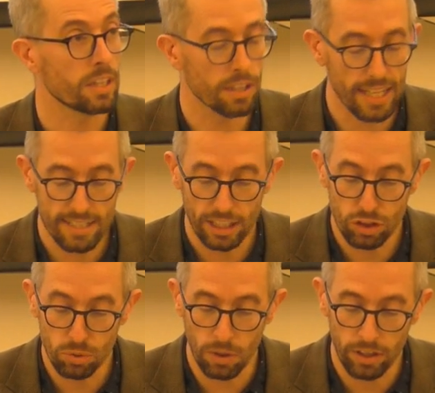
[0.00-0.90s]
Nonetheless, I
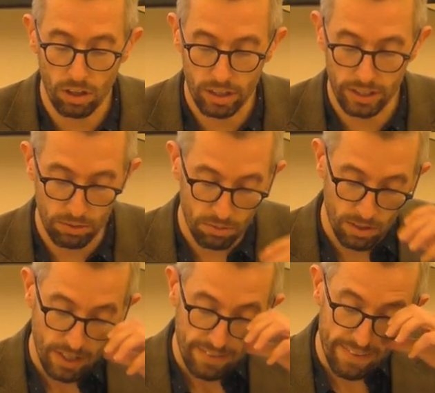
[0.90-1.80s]
do want to argue
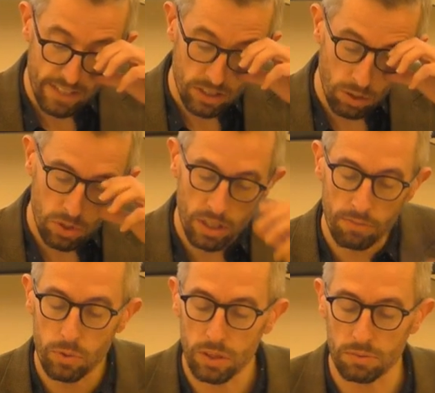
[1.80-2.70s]
that this notion
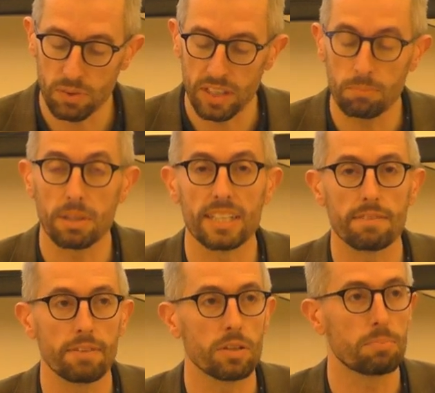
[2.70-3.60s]
of real freedom plays a
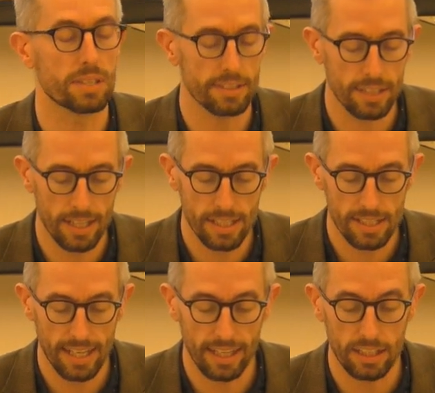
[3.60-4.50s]
very
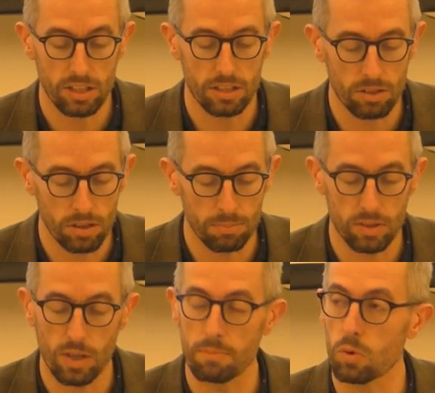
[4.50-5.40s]
precise and
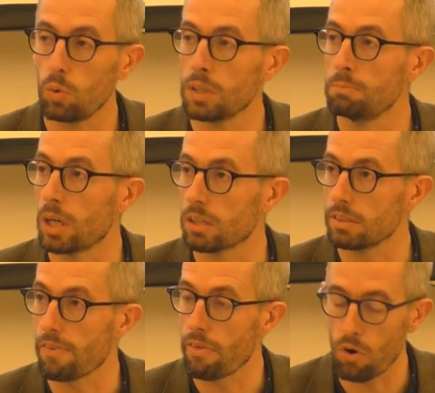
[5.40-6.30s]
circumscribed role in
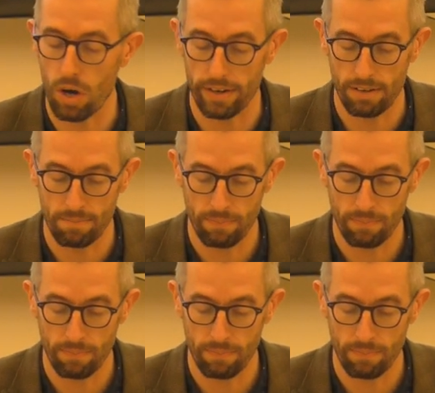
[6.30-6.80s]
Marx's thought.